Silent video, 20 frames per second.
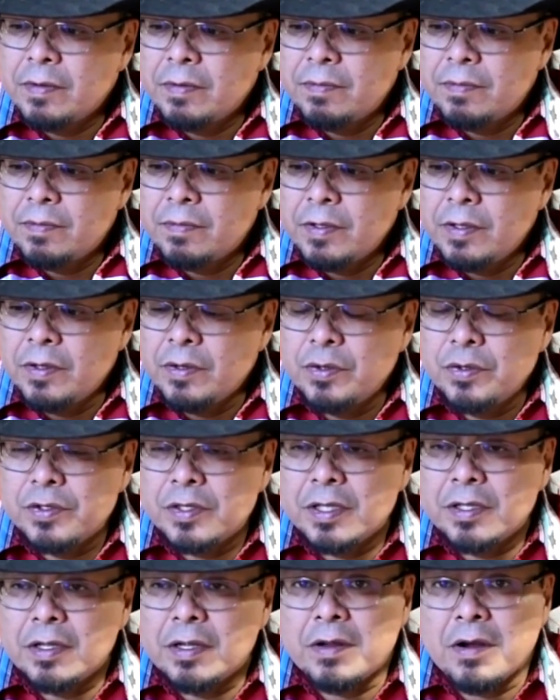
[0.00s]
use
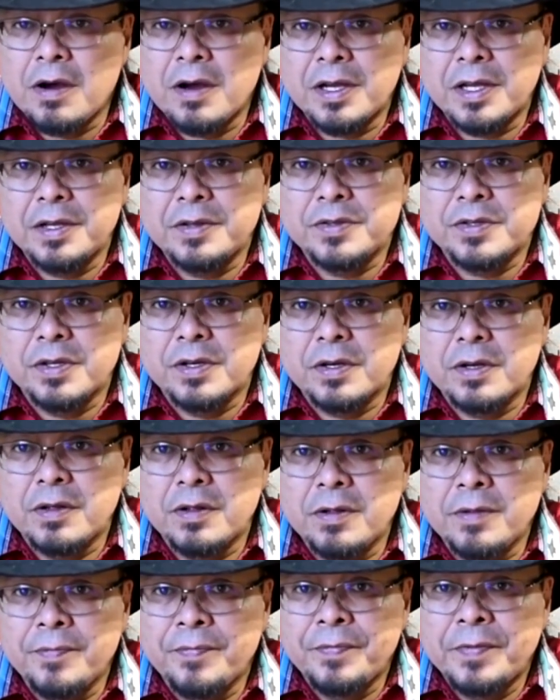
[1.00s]
in the talking
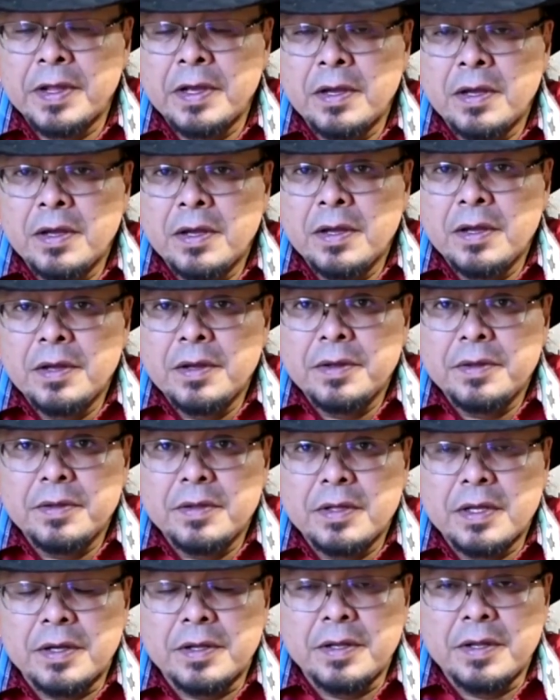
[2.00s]
circle,
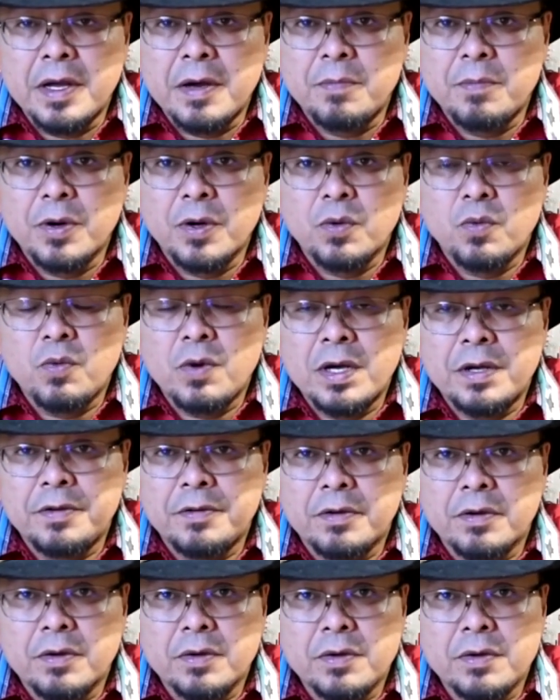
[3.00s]
the number one
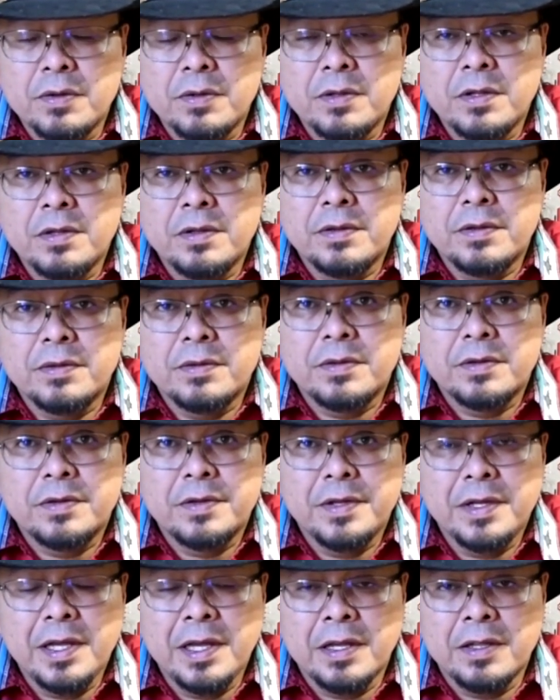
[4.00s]
rule
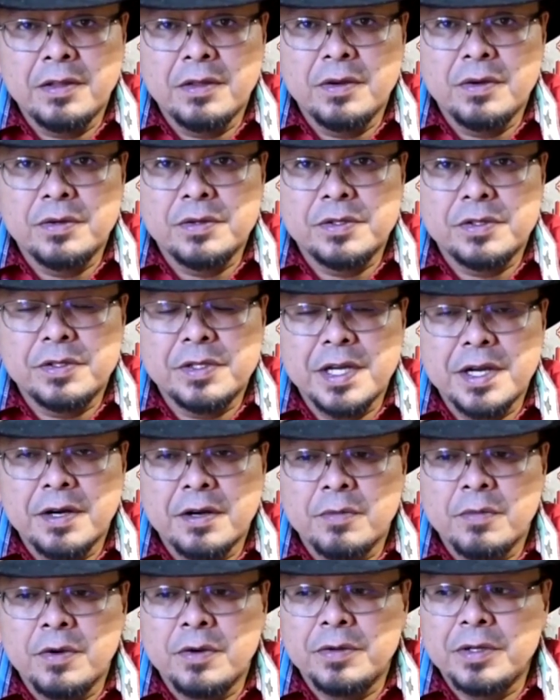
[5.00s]
in those
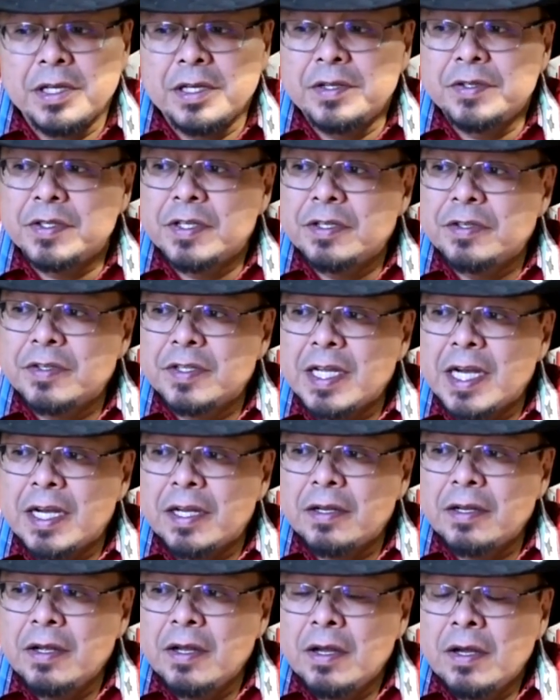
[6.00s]
ceremonies is
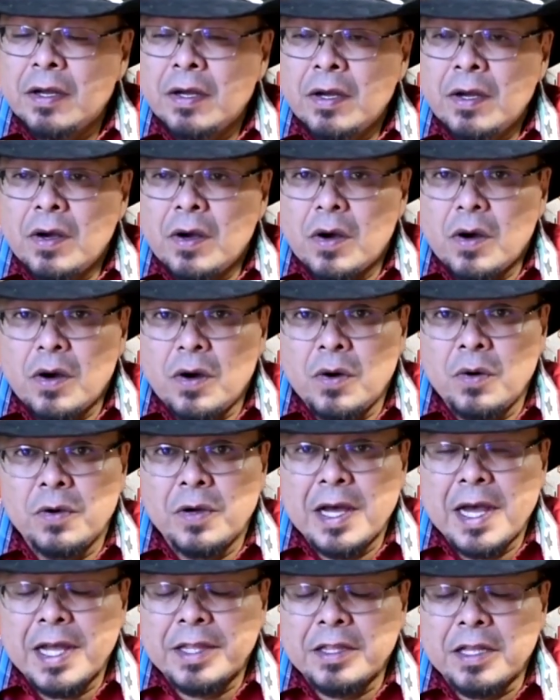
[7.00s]
that,
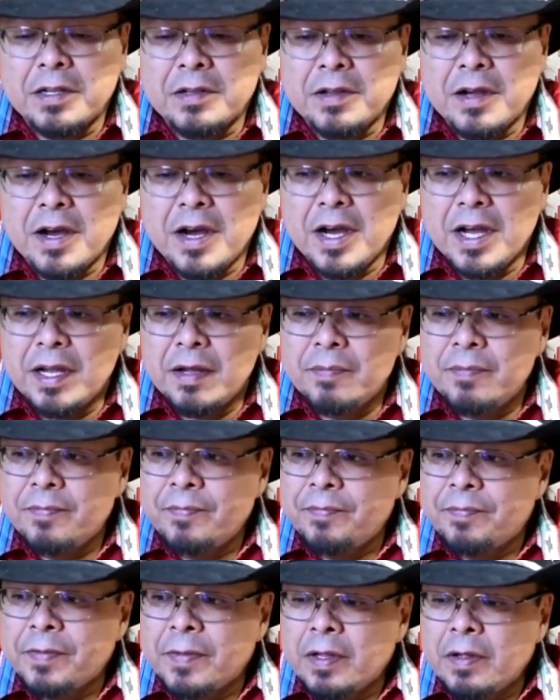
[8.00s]
at the
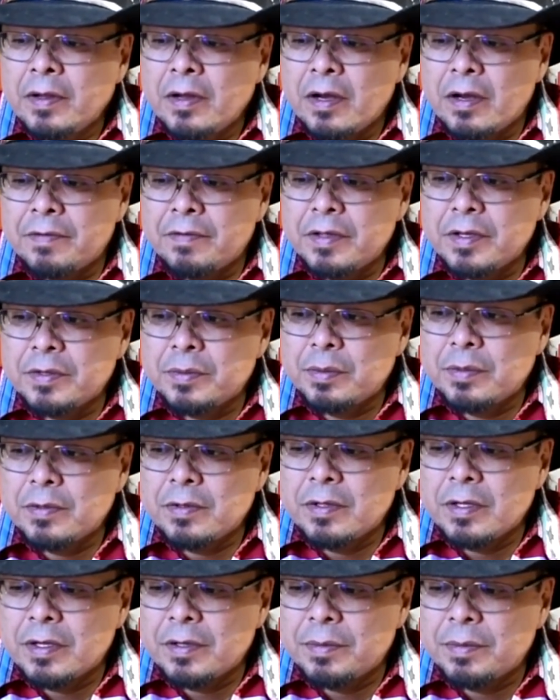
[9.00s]
time of
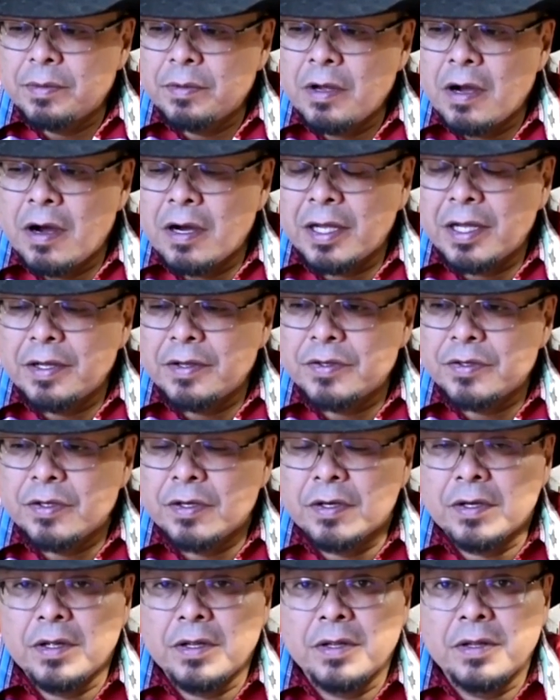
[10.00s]
the talking
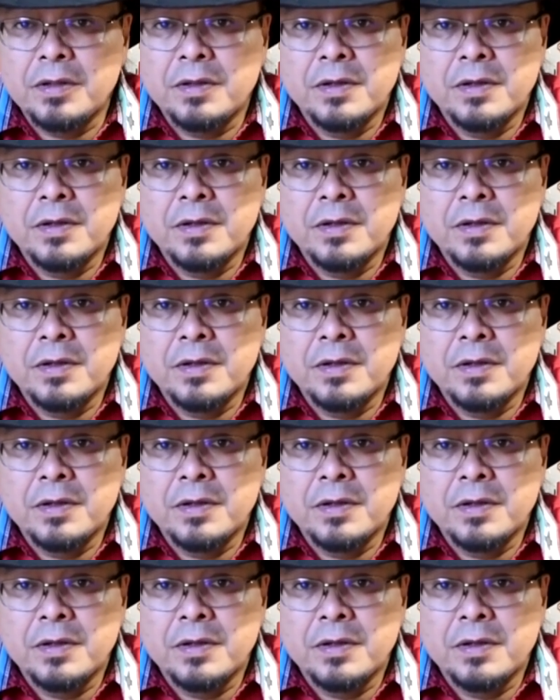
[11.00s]
circle,